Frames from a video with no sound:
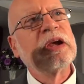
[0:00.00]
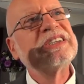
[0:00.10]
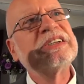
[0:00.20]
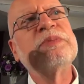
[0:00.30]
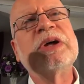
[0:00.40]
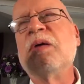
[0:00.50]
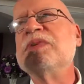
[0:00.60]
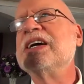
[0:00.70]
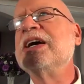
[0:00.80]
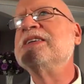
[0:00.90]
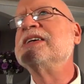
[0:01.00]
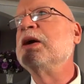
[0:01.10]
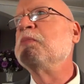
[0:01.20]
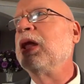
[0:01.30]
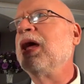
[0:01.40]
Sometimes they
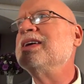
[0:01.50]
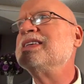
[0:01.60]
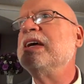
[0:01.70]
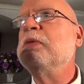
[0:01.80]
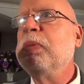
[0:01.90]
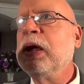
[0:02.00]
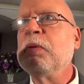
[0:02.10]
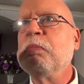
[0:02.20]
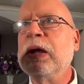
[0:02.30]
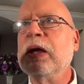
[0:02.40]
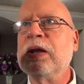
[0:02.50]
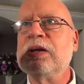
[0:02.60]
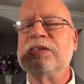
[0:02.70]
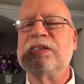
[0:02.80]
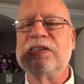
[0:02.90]
take place in pig
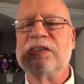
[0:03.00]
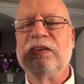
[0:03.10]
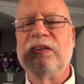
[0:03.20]
pens.